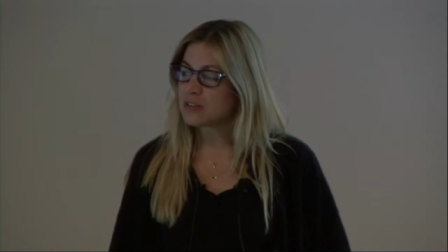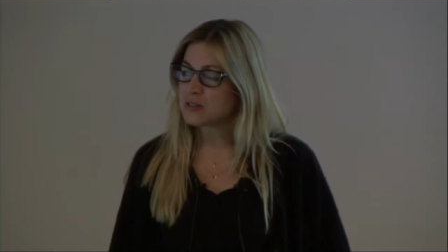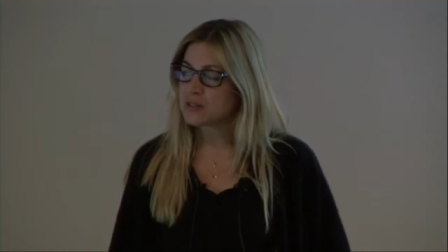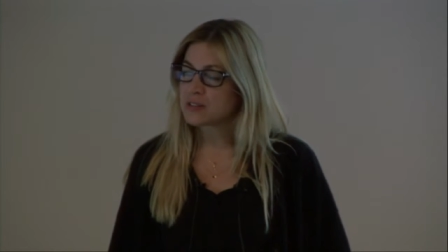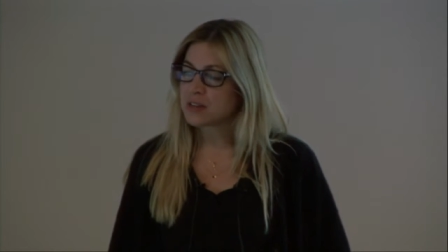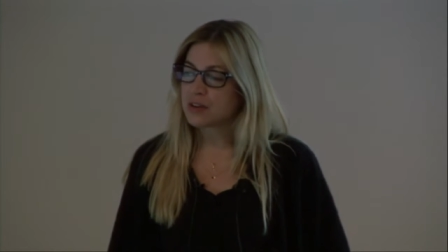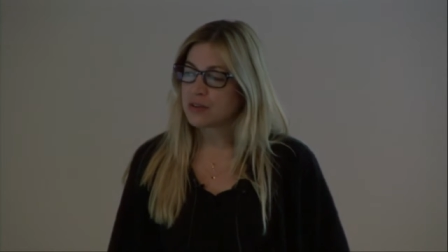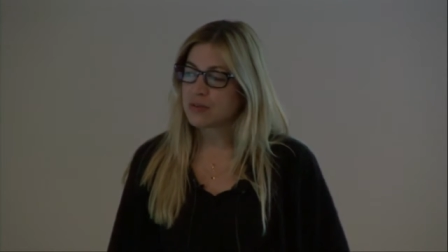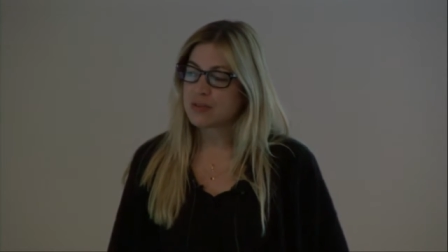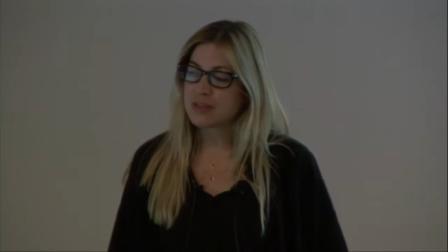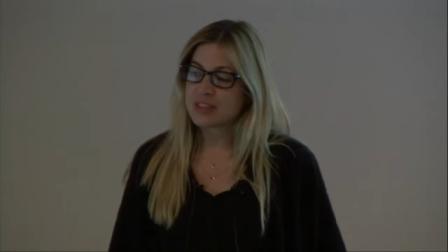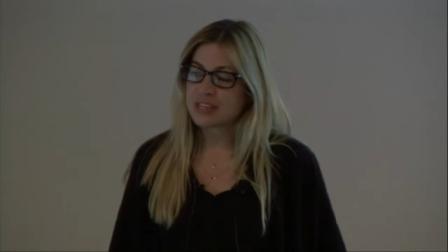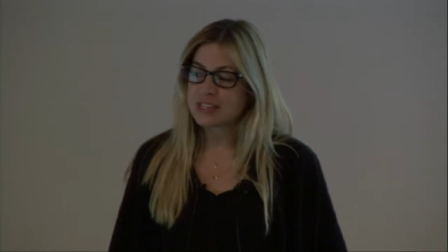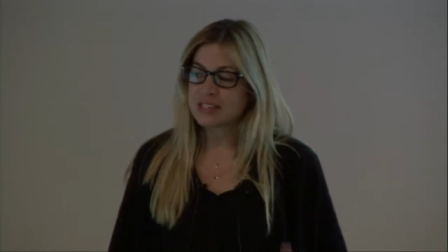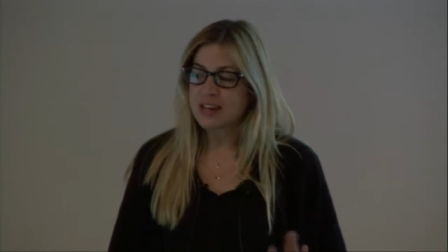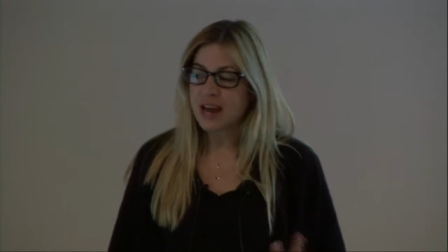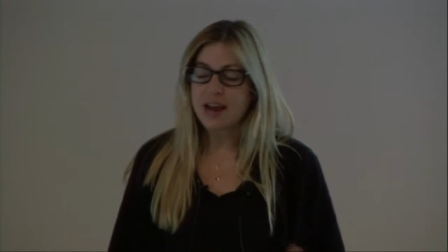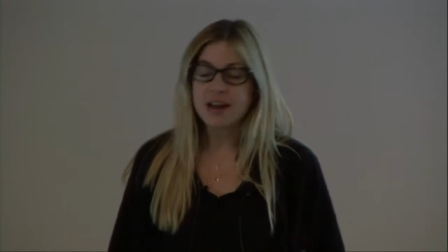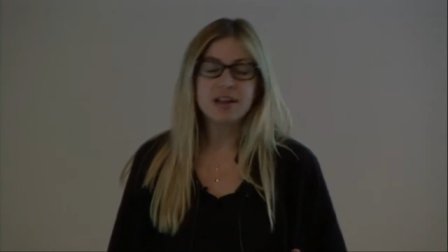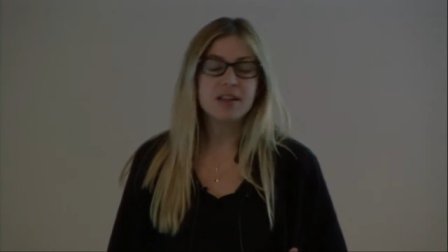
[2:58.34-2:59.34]
so the
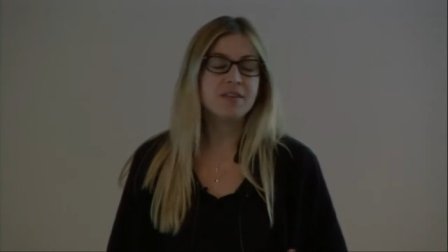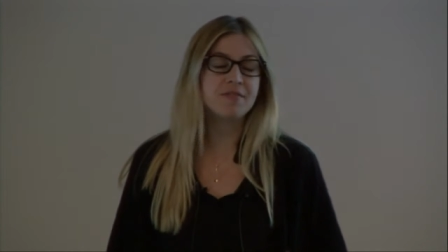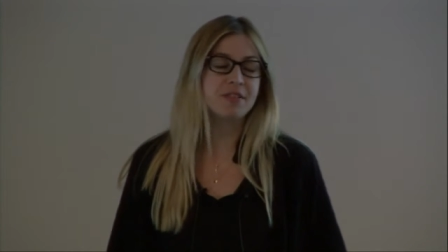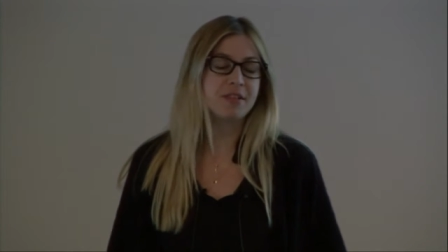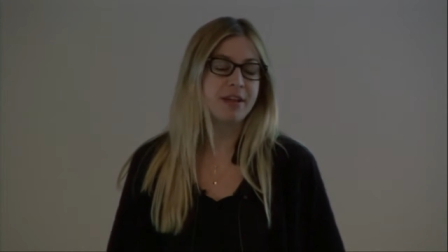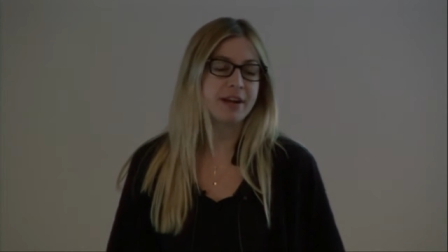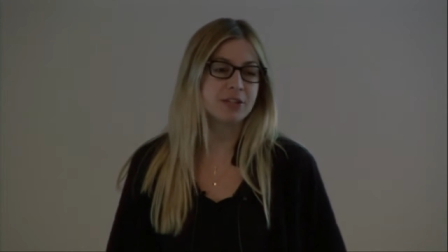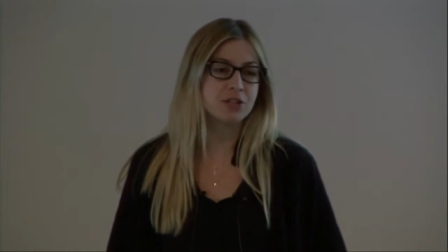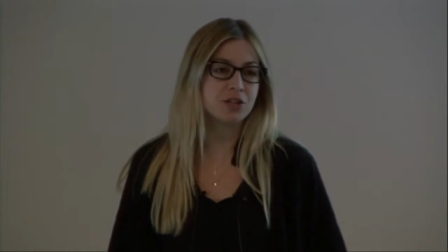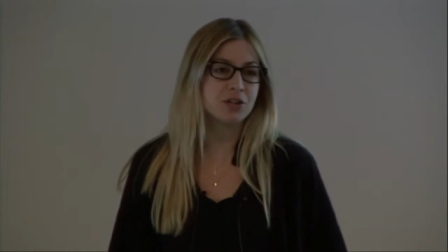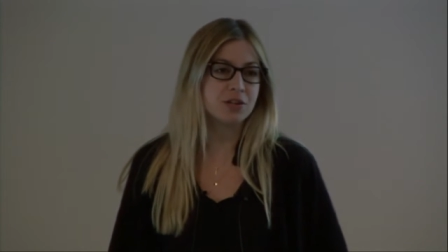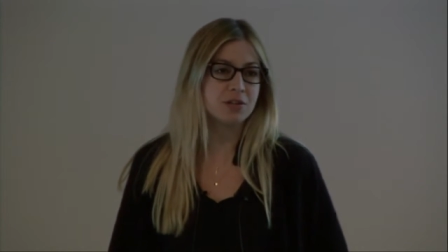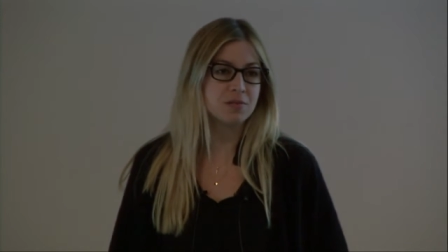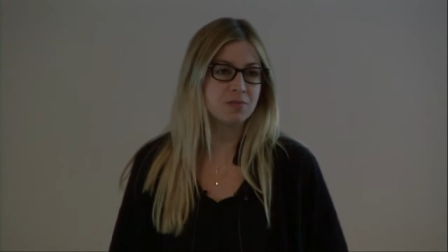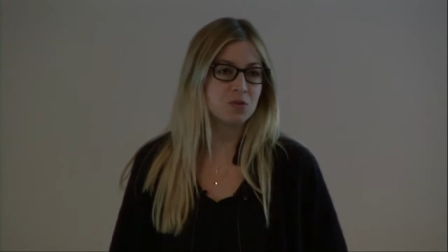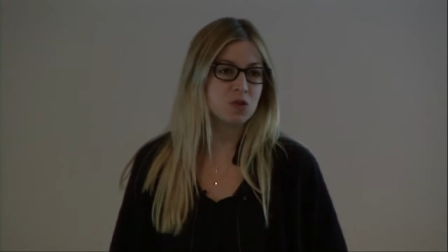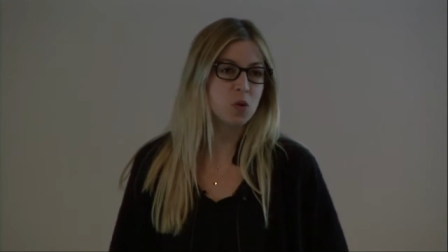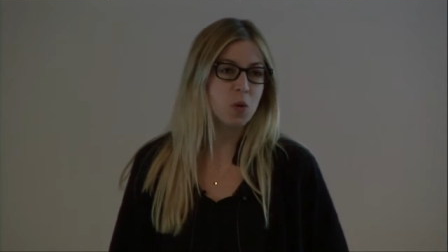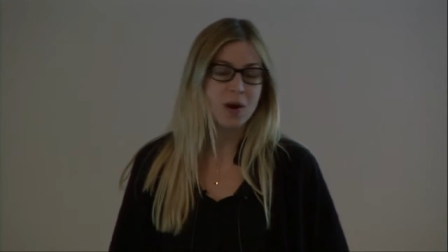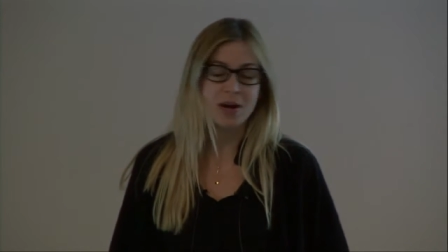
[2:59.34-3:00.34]
title of the lecture,
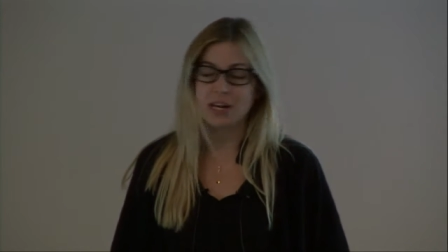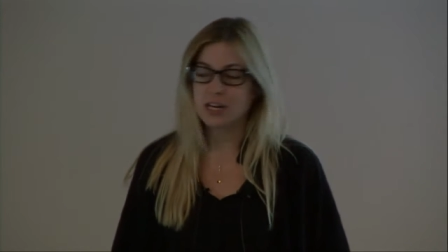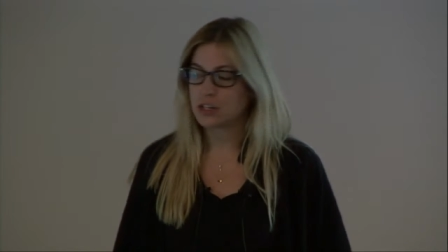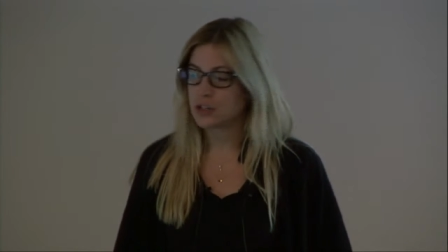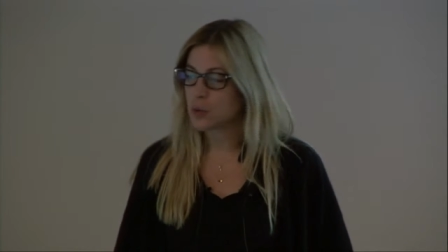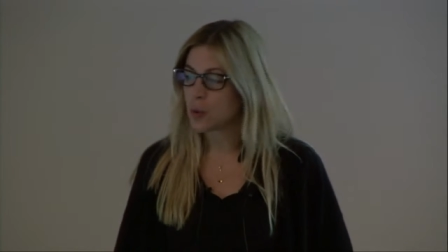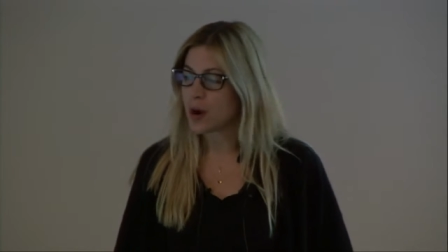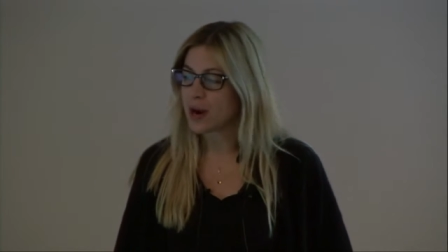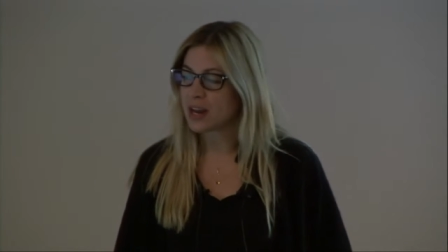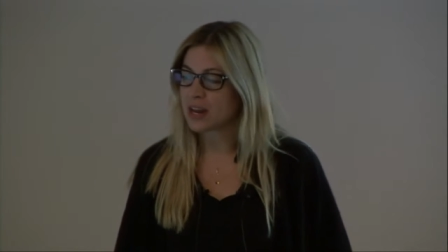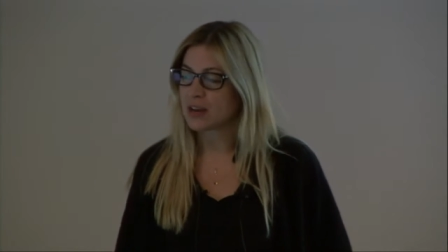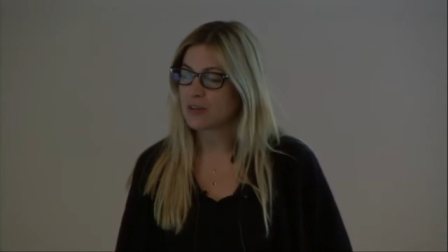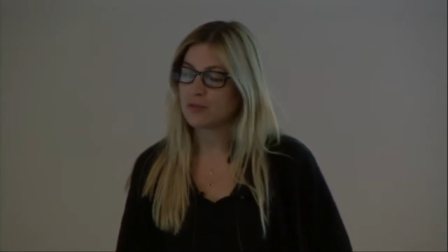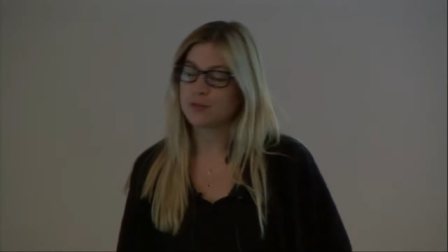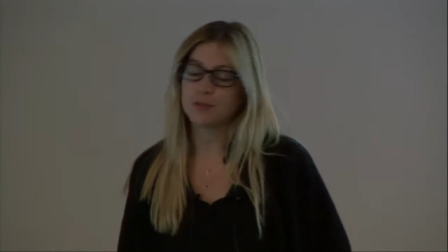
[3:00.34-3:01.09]
2020